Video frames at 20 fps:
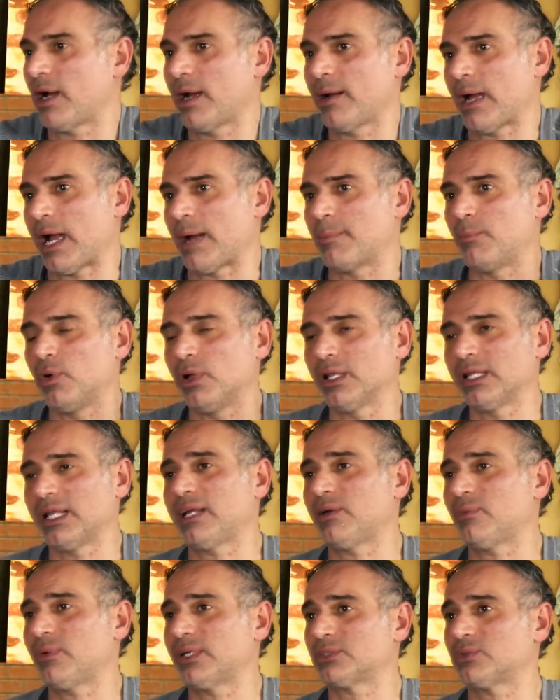I'm a
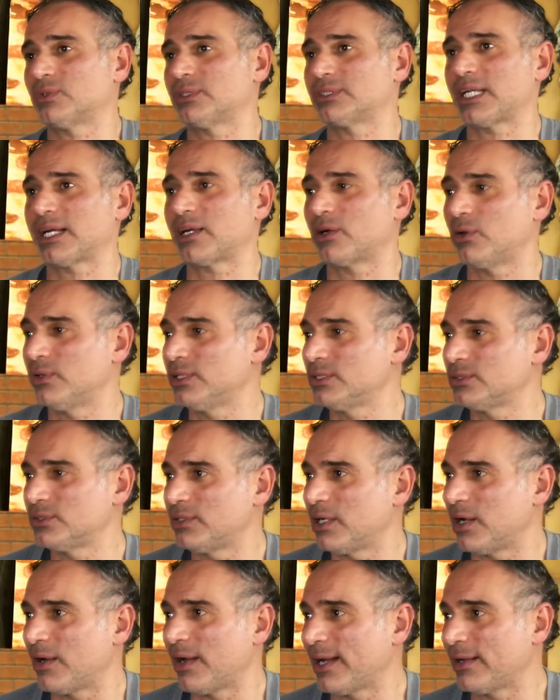lot of restaurants I go into
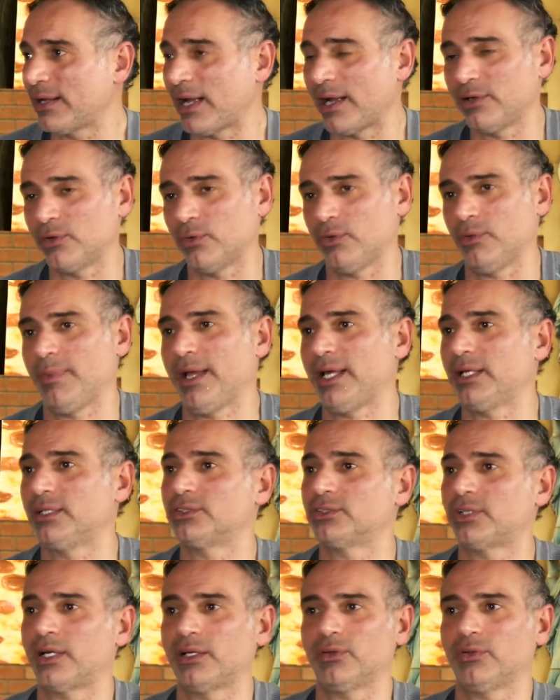now. I know the
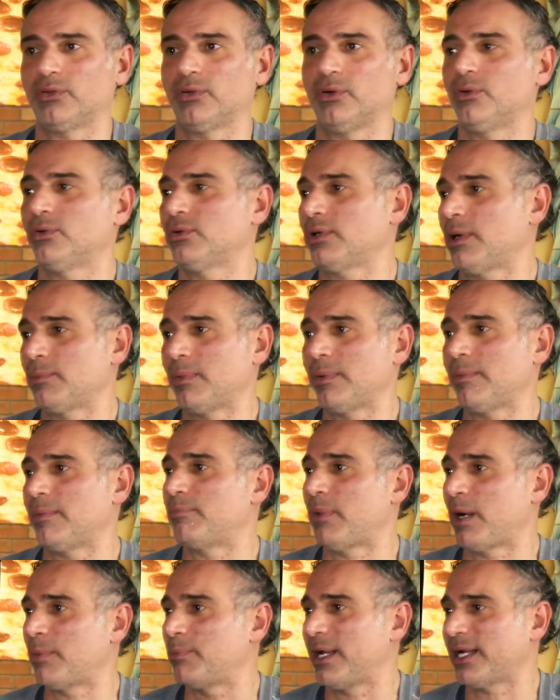manager, I know the owner.
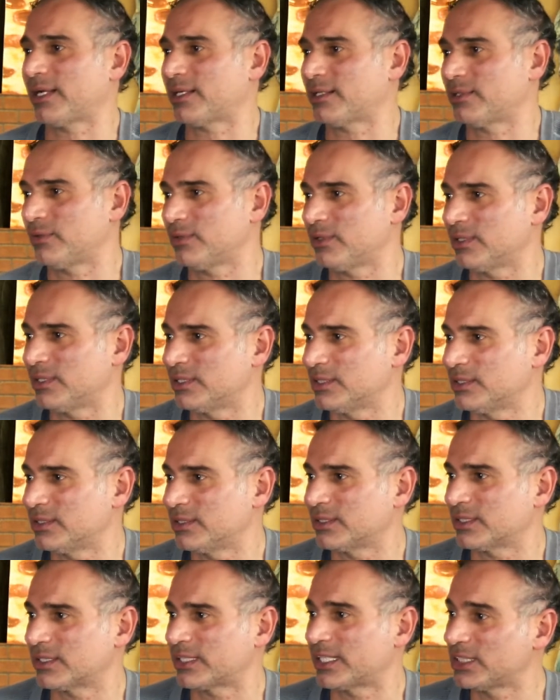I'm back in
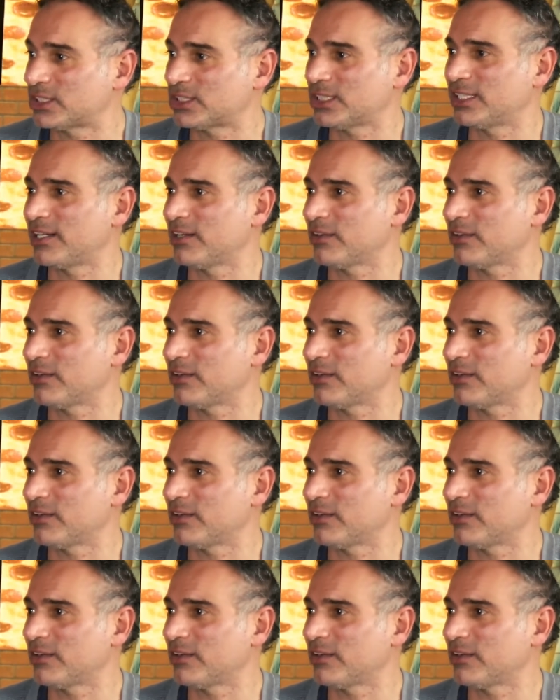the kitchen